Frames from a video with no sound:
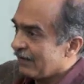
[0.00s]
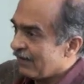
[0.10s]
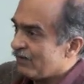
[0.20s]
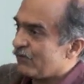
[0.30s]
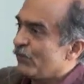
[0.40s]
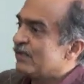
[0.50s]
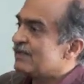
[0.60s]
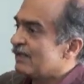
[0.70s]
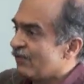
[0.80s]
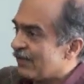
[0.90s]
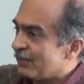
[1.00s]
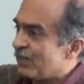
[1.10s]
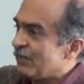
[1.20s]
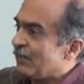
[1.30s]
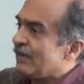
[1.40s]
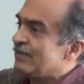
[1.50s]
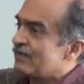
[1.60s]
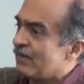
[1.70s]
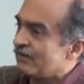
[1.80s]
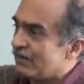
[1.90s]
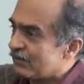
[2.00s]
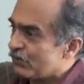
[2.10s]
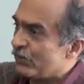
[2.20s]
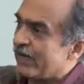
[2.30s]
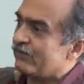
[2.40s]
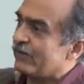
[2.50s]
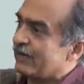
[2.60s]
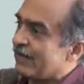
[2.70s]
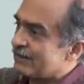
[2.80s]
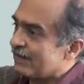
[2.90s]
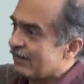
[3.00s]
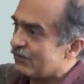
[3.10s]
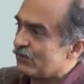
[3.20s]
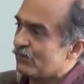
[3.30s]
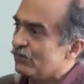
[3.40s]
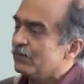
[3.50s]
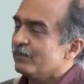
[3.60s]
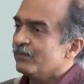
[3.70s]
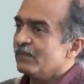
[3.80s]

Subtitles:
influence even the people in general through advertising, through